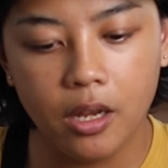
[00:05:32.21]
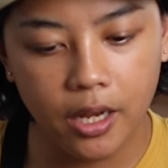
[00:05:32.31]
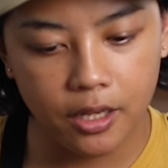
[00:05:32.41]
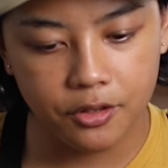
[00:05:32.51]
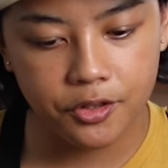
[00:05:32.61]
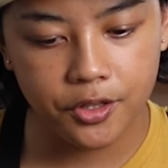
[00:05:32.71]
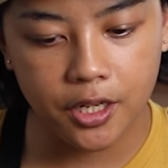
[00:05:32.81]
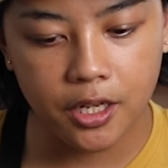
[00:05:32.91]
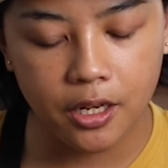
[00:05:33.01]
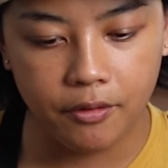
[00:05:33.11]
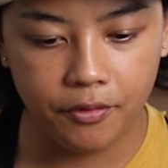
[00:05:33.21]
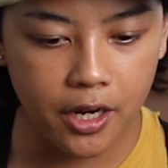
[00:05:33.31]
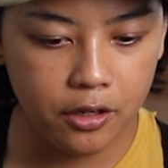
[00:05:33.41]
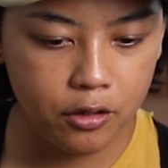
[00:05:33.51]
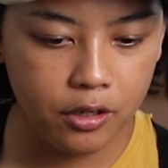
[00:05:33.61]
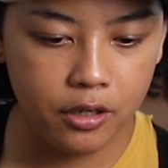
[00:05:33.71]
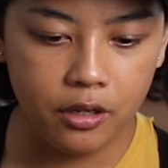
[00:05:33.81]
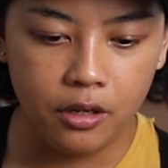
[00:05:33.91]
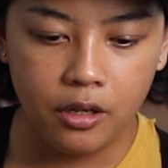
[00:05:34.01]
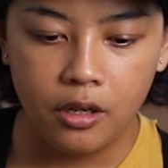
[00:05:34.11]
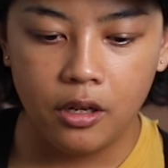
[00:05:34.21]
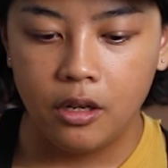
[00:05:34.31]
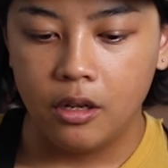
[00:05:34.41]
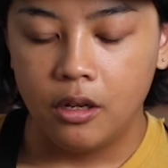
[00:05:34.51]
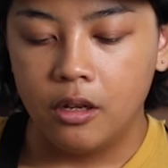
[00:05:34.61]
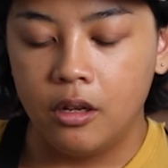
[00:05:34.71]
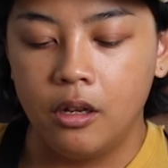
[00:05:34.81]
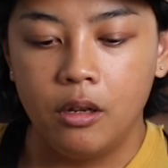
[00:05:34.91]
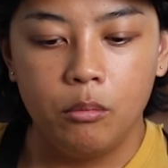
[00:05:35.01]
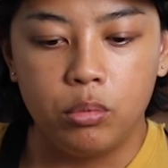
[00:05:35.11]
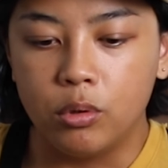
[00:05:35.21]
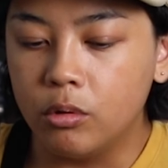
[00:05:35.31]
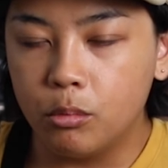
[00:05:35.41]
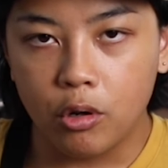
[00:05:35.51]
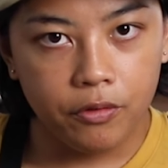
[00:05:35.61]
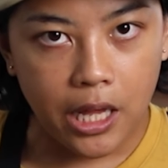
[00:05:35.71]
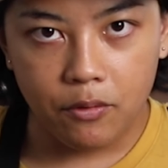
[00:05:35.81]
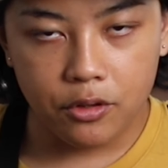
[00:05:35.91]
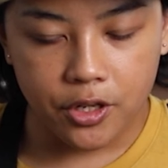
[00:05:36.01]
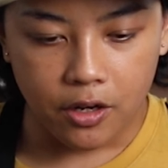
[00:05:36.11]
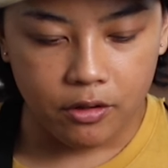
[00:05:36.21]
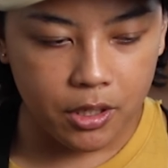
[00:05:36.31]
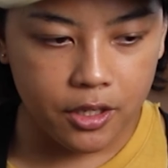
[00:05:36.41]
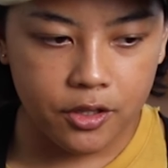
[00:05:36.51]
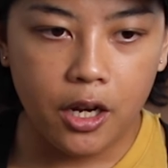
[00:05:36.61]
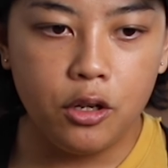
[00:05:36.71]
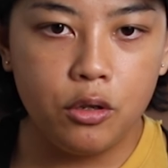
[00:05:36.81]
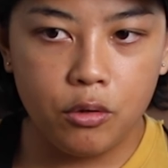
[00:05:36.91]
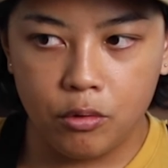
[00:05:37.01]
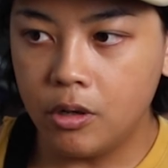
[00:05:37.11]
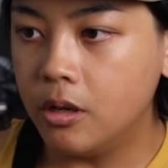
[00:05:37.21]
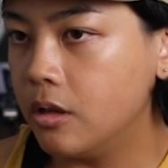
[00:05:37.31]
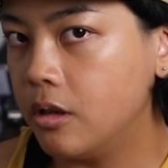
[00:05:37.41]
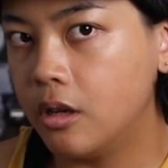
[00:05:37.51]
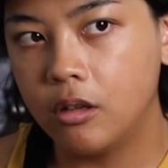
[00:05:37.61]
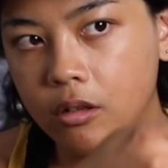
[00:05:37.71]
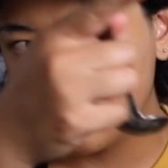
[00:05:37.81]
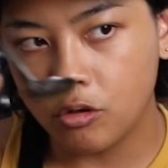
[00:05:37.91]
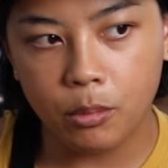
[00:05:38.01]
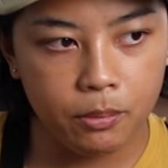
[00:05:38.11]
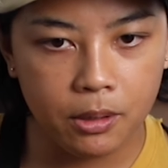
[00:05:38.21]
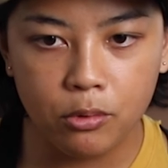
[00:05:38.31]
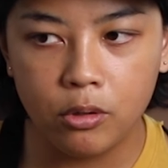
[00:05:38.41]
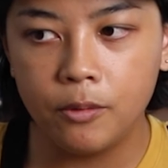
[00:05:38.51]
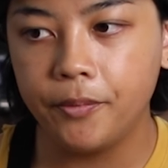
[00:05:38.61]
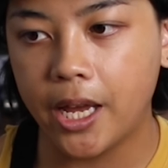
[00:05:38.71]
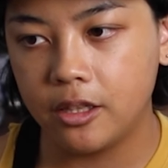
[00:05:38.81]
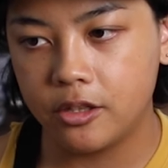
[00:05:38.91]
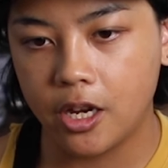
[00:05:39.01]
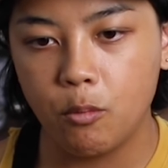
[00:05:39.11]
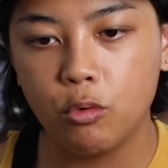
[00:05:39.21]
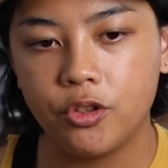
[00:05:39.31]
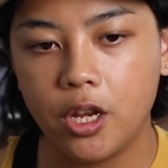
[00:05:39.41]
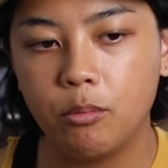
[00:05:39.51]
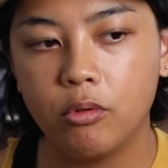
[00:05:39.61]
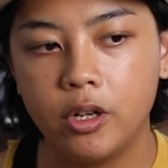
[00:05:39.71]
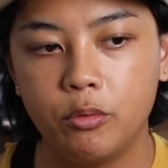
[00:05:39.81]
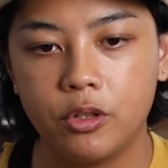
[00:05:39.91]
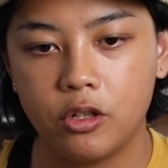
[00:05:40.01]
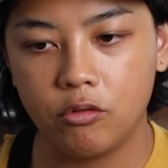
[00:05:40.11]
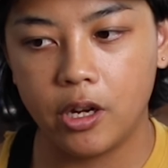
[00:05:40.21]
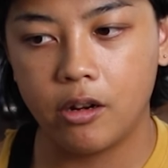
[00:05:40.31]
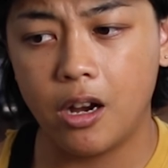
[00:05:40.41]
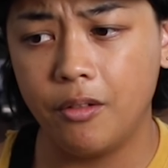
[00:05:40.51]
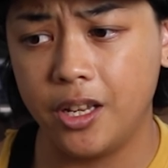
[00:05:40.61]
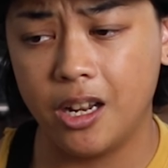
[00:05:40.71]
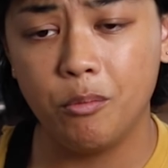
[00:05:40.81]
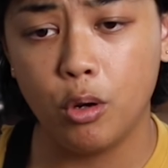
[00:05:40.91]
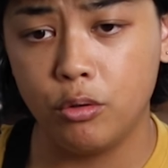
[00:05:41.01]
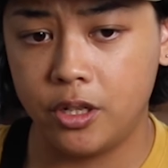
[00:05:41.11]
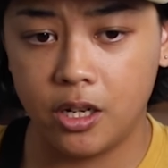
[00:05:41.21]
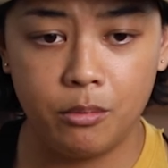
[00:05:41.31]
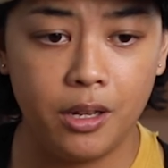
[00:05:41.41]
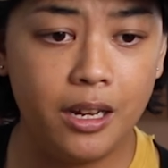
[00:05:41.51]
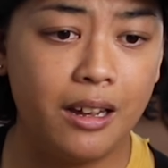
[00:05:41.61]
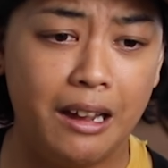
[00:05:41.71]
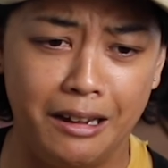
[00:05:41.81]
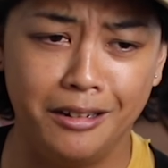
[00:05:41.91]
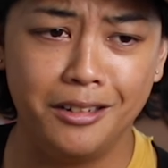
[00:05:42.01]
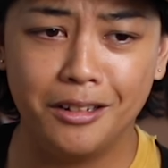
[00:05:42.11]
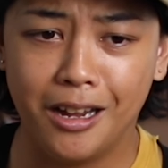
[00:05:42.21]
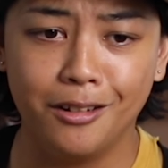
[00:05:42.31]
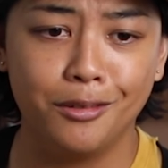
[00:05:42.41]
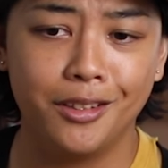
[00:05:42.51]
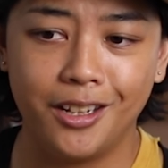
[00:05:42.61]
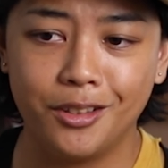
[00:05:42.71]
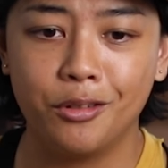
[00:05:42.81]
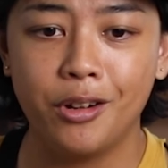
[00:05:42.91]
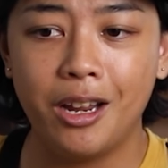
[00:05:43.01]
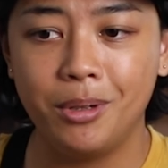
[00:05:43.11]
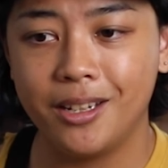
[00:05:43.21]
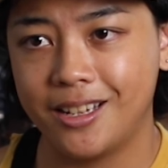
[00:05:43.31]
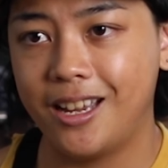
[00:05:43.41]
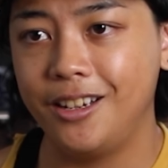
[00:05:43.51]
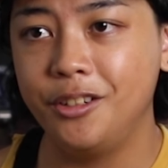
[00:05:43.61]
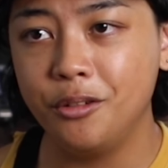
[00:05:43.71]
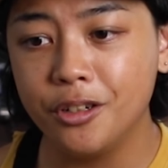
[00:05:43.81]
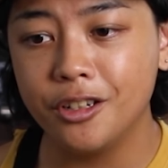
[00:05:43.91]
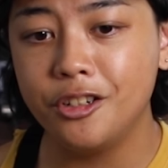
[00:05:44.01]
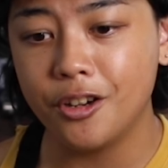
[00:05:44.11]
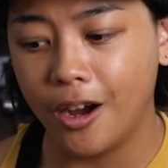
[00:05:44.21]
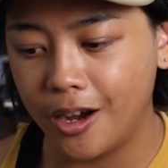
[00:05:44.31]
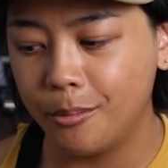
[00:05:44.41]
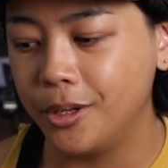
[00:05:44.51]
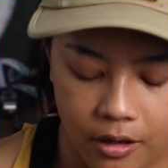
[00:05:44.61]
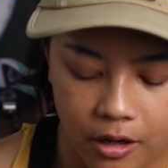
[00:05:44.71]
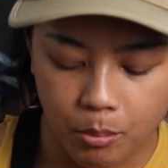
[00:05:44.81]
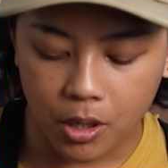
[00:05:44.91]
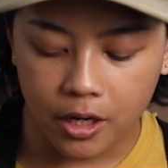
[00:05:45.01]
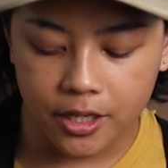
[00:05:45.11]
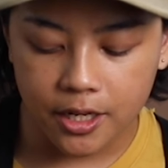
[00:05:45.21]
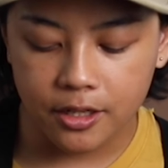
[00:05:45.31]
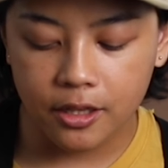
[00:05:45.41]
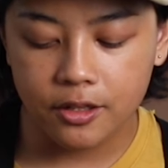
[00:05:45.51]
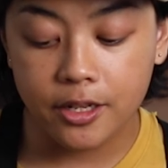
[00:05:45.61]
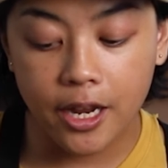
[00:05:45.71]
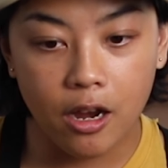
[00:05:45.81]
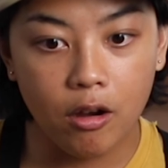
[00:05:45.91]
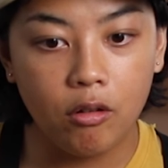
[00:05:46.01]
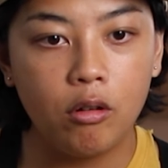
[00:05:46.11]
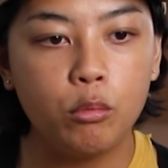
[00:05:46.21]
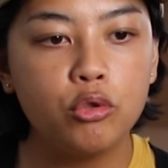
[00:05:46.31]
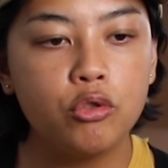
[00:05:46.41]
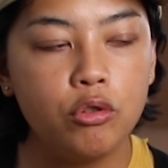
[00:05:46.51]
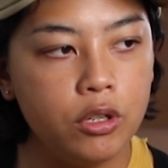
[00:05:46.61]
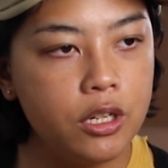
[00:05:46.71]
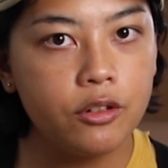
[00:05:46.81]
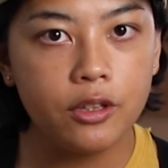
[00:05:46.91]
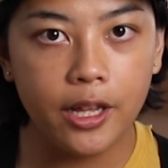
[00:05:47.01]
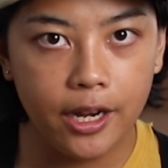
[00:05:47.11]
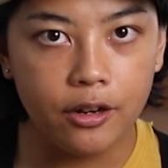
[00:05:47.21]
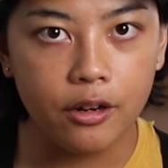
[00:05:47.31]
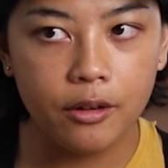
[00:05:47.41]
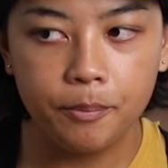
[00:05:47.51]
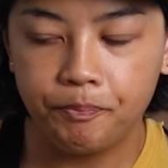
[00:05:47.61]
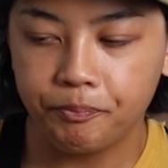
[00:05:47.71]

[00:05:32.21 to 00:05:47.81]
and see if I could pull more flavors out of it, because I knew so many people at the time were saying Burundi was such a great coffee, and I'm roasting and I'm like, I don't think it's great because I didn't do a good job. Upon tasting this now, almost 2 years later,